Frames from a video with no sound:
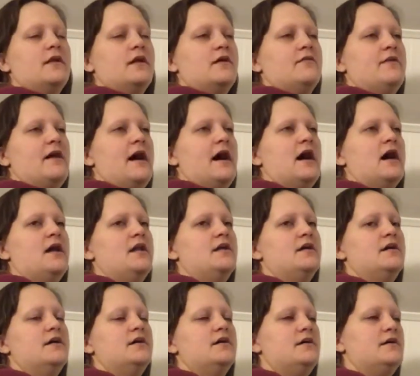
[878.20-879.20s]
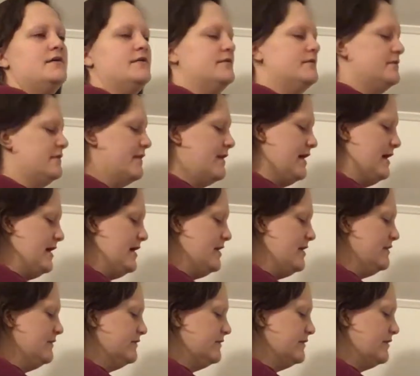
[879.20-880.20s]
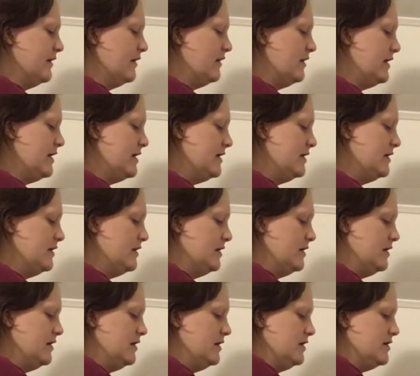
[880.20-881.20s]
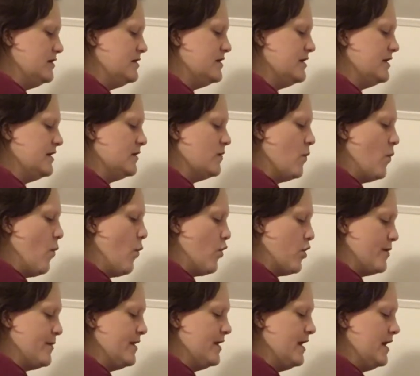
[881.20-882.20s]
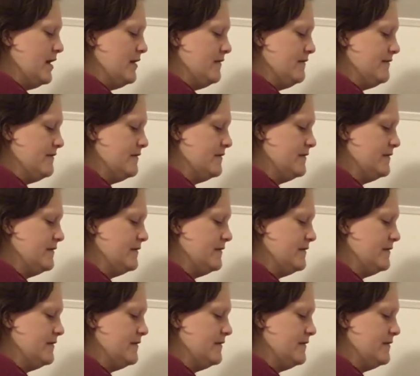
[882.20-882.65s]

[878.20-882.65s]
that I've had is that it's not getting warm enough.